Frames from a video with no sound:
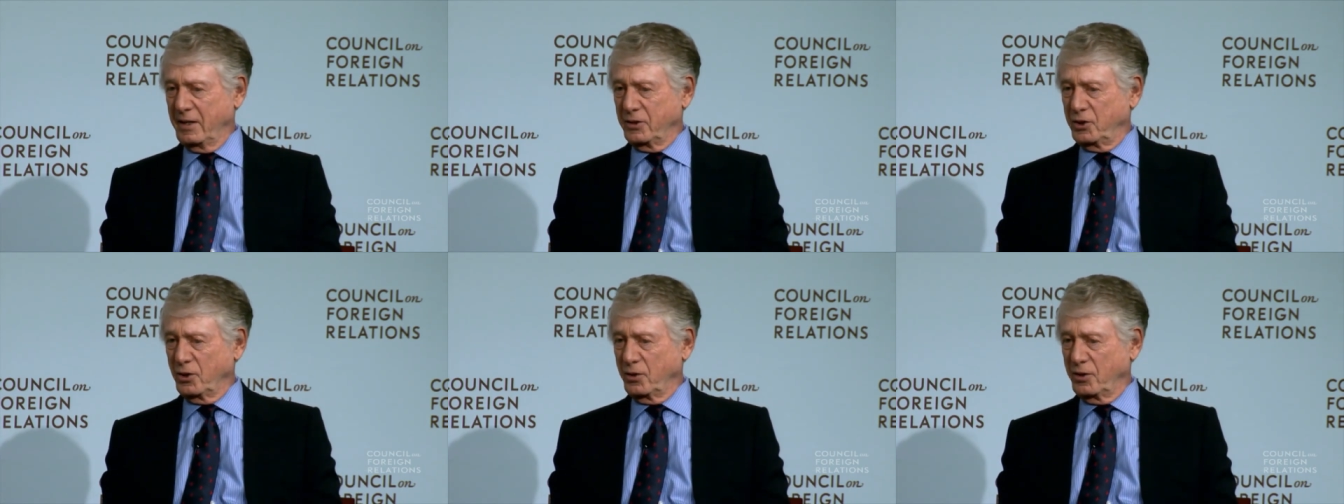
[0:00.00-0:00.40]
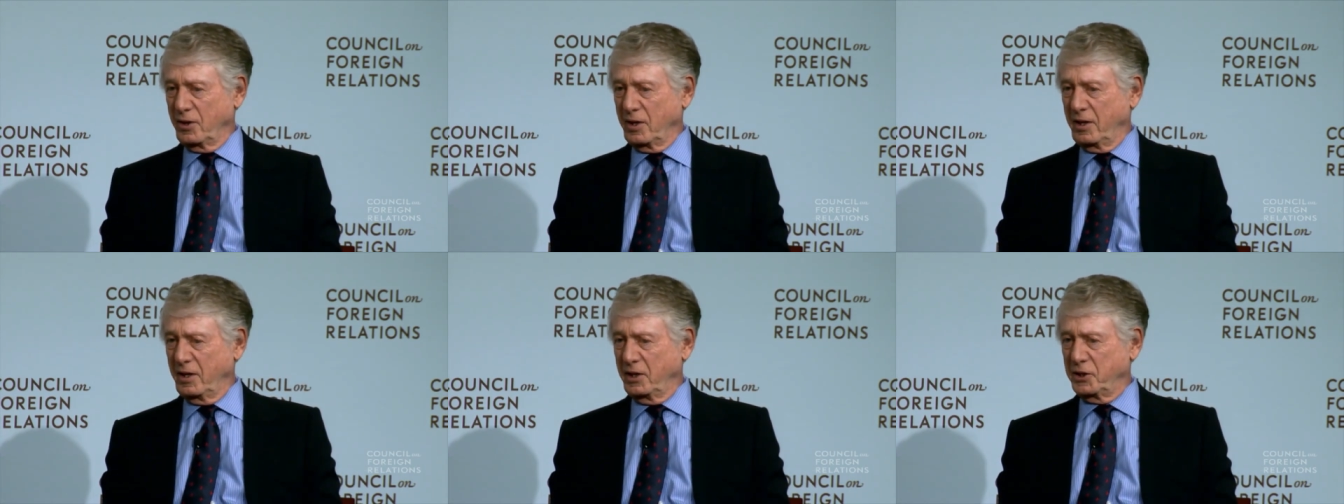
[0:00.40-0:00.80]
So
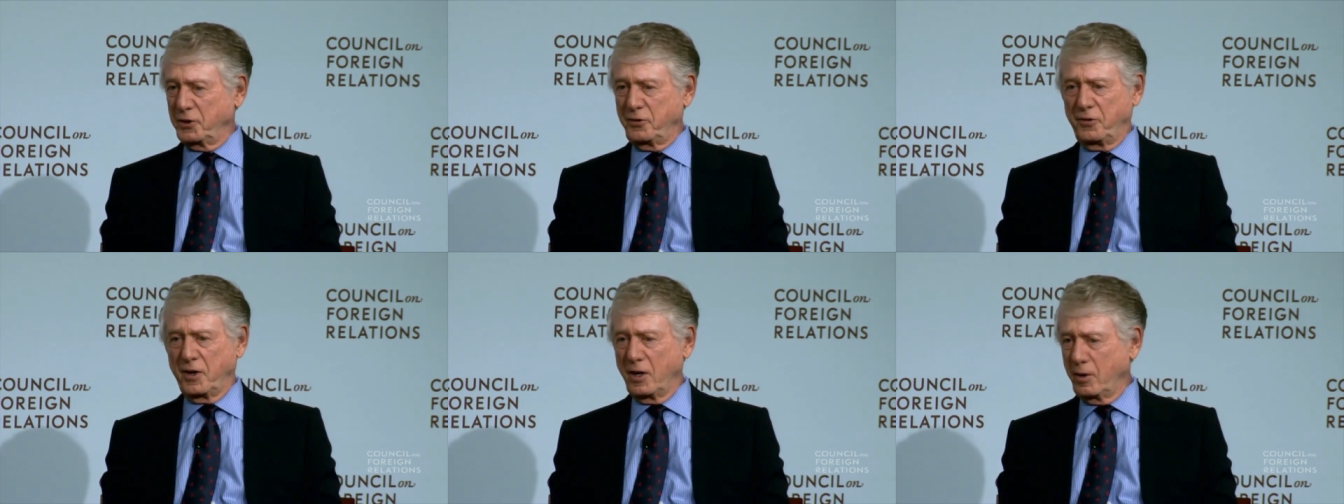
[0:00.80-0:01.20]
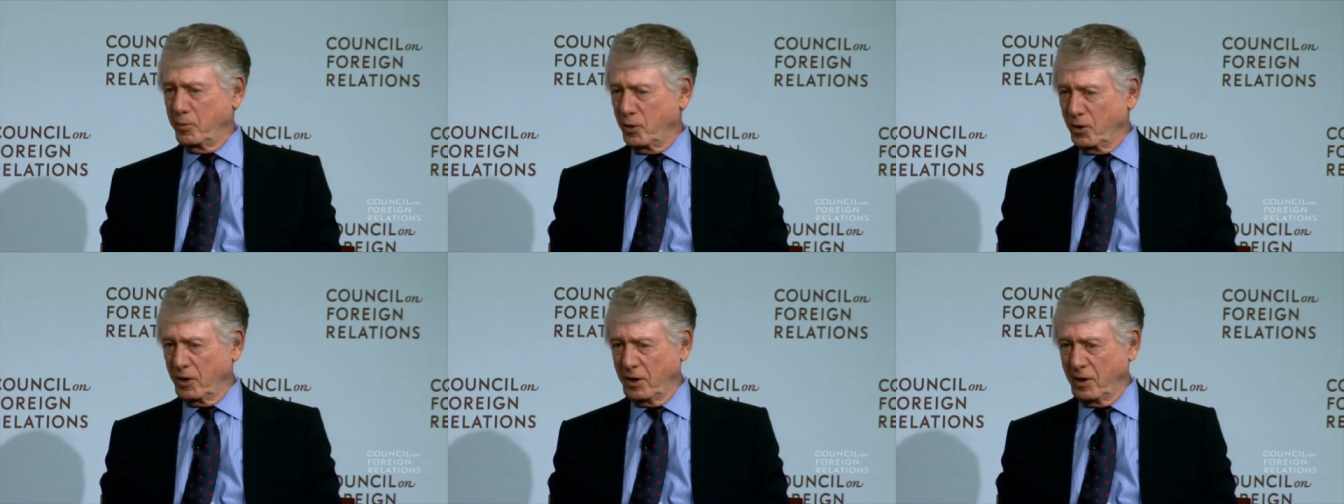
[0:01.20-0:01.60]
there is far
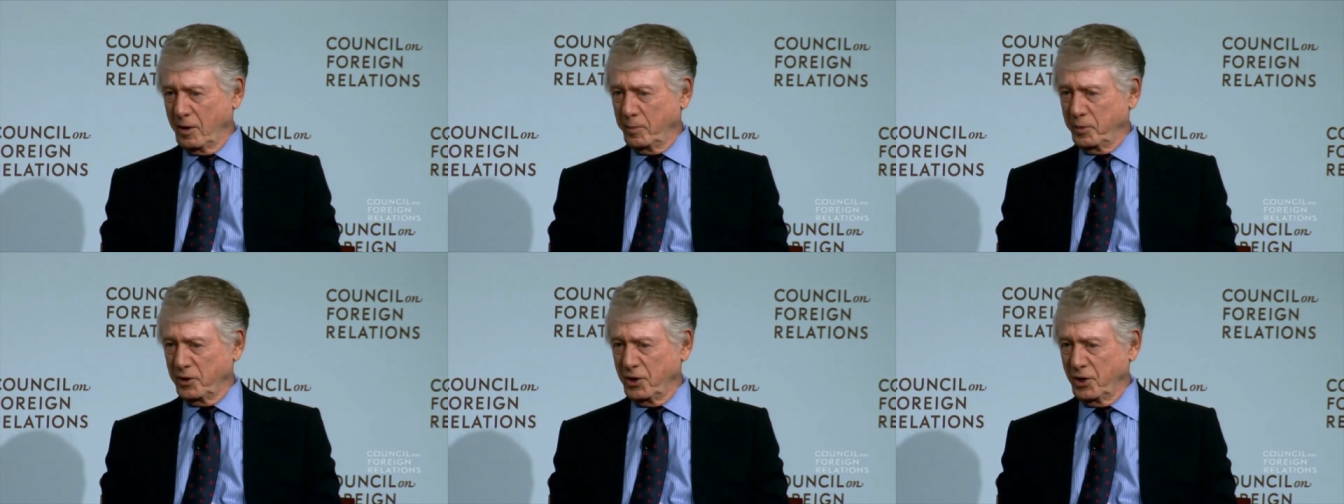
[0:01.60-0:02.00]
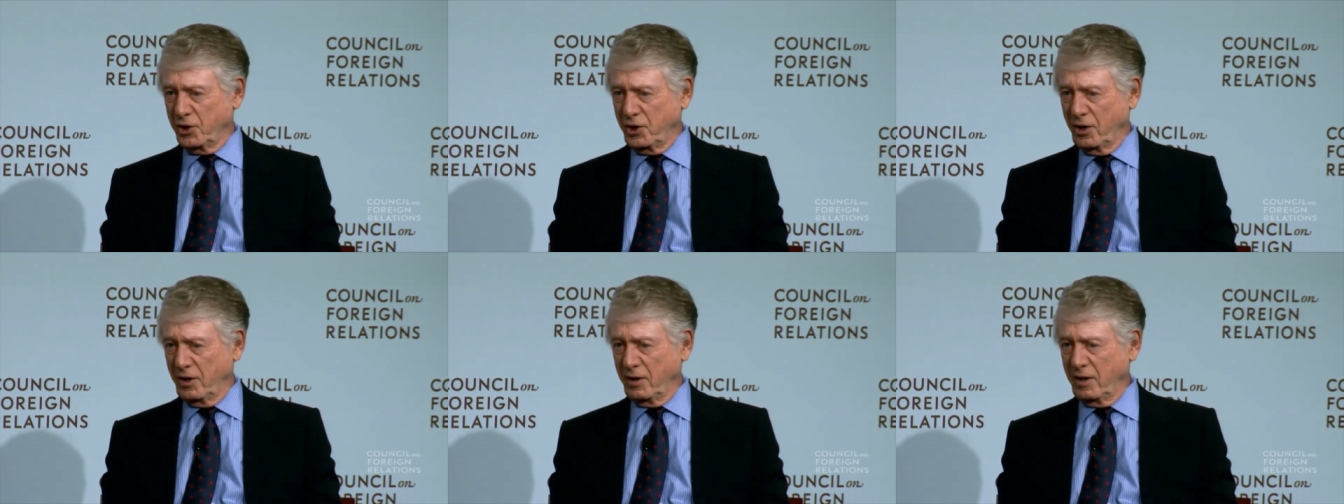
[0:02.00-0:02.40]
more
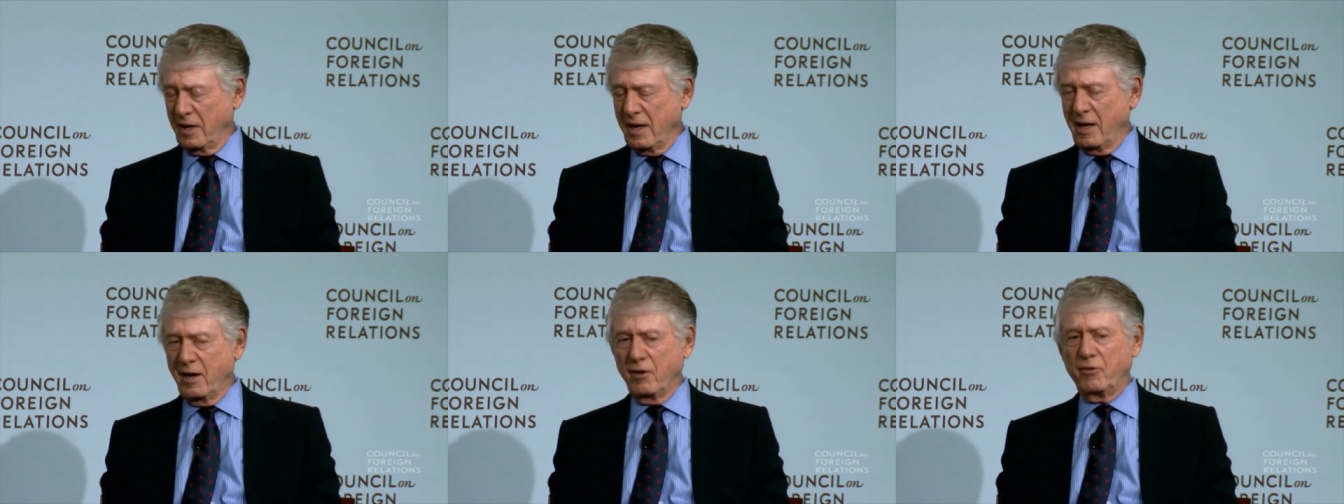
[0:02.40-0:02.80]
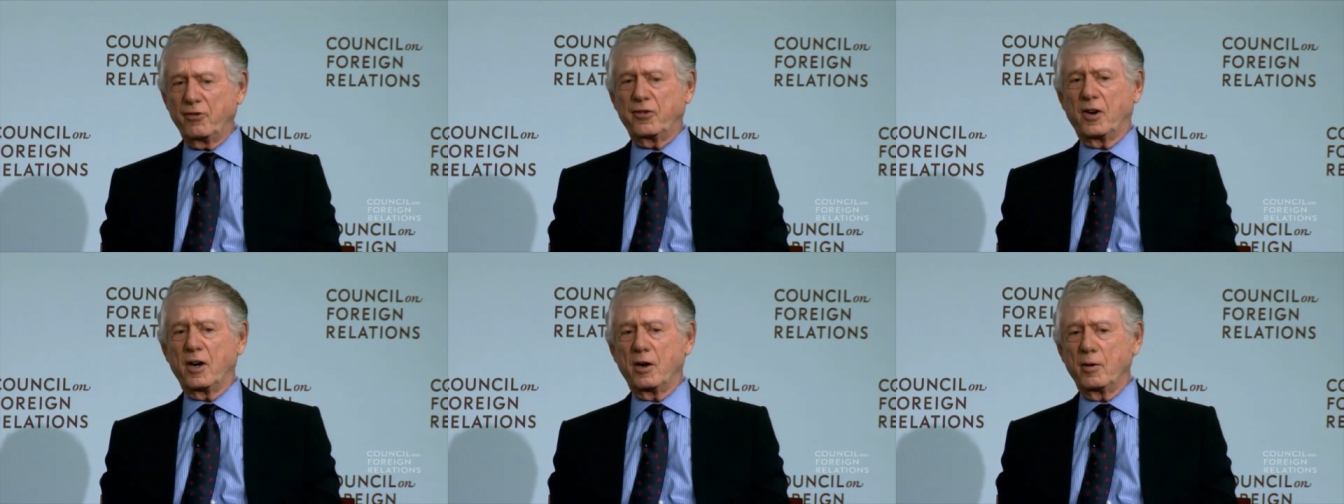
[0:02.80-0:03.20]
competition,
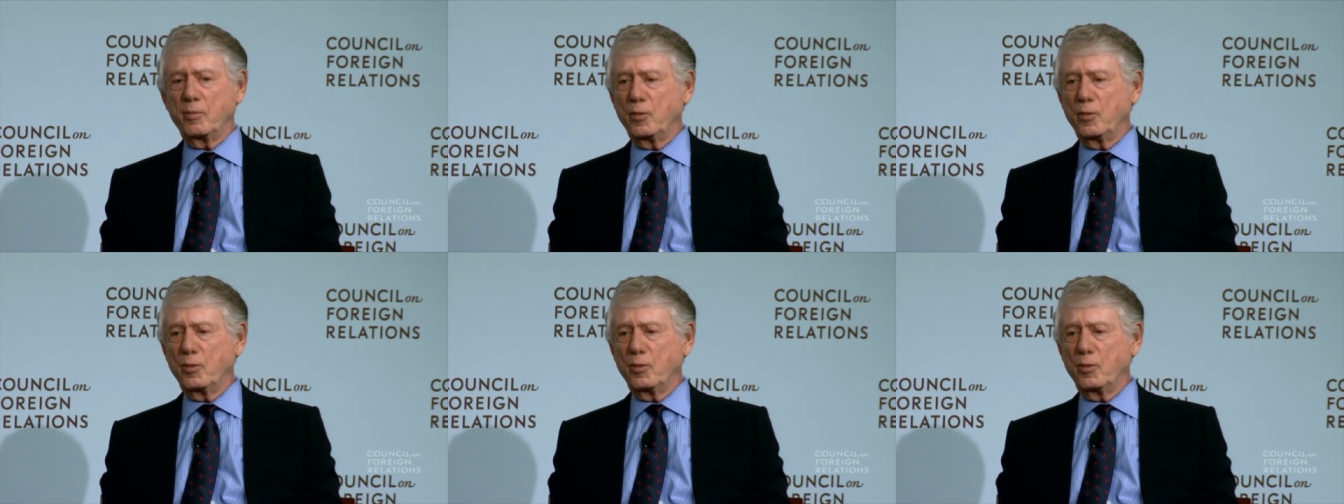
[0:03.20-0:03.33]
far